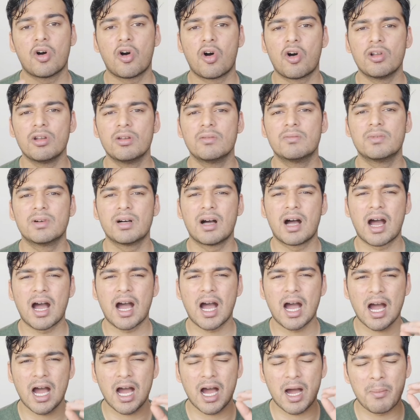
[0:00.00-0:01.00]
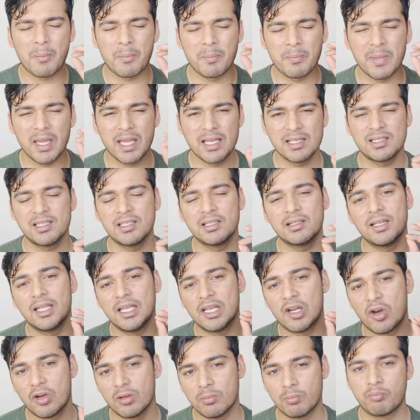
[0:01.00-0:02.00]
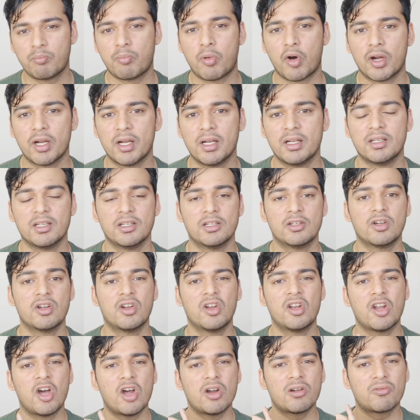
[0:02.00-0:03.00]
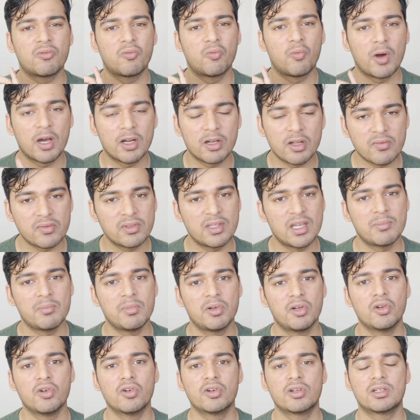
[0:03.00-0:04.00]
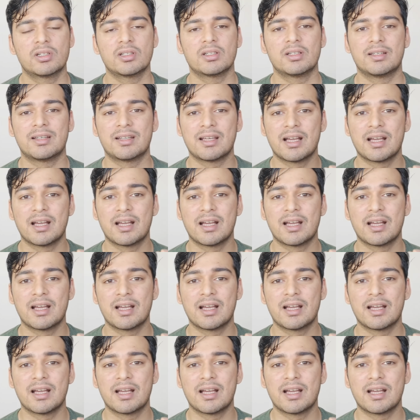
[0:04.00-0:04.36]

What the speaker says: all were amazingly on point. Not one of them looked